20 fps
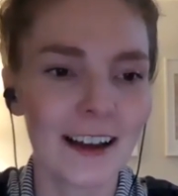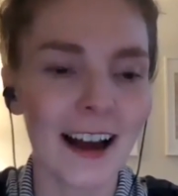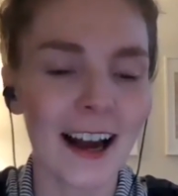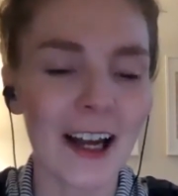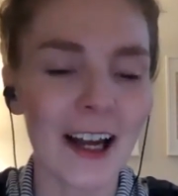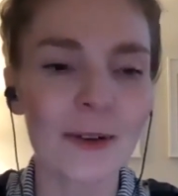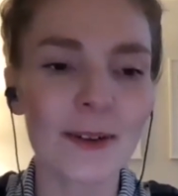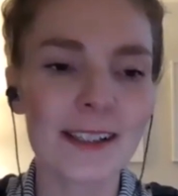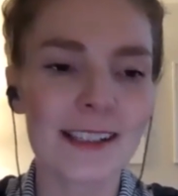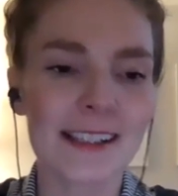
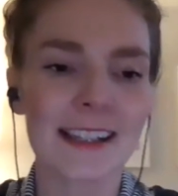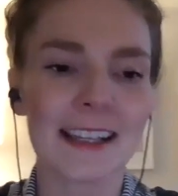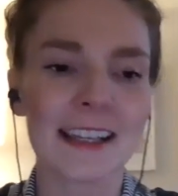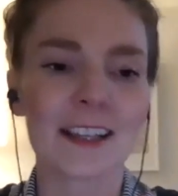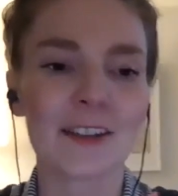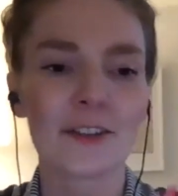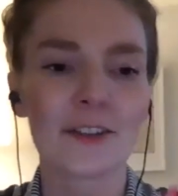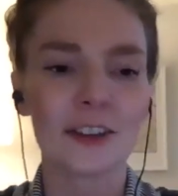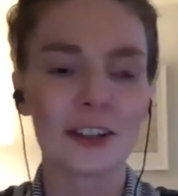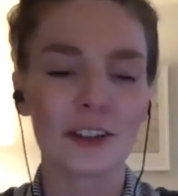I always
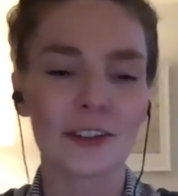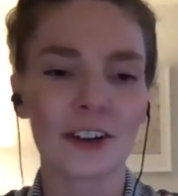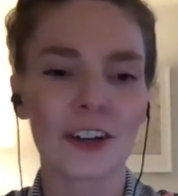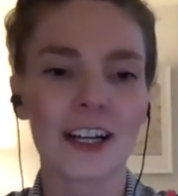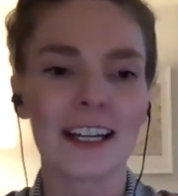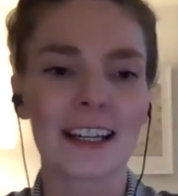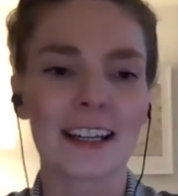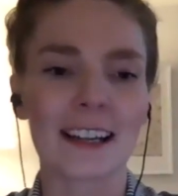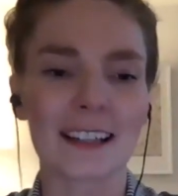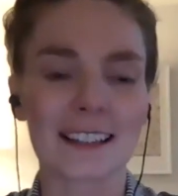like feel very
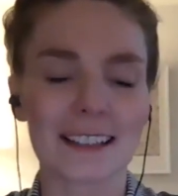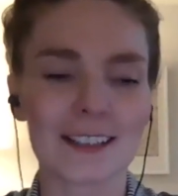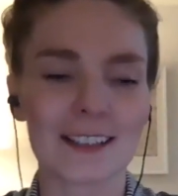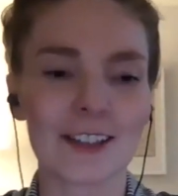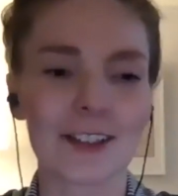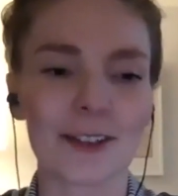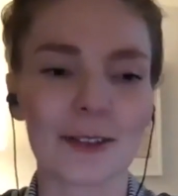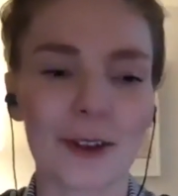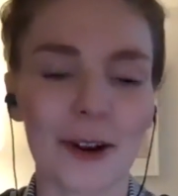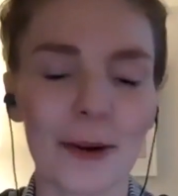connected
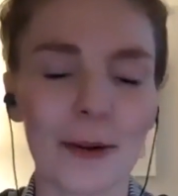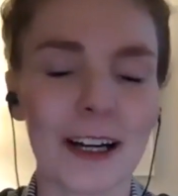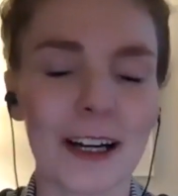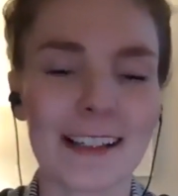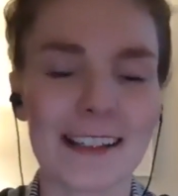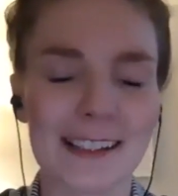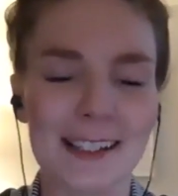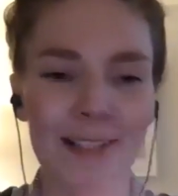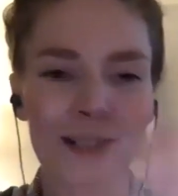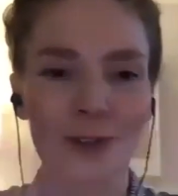to you though when I
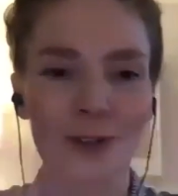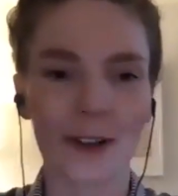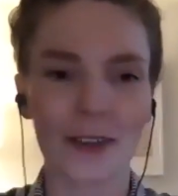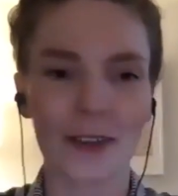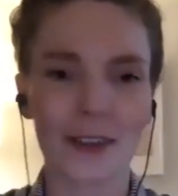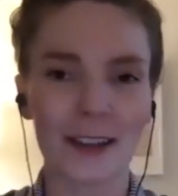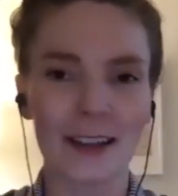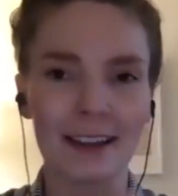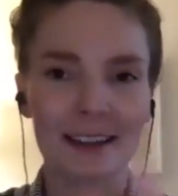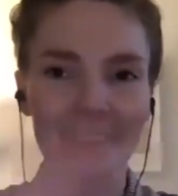see you on
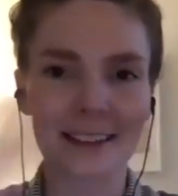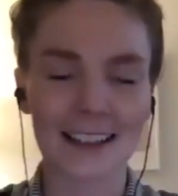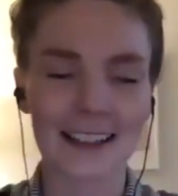the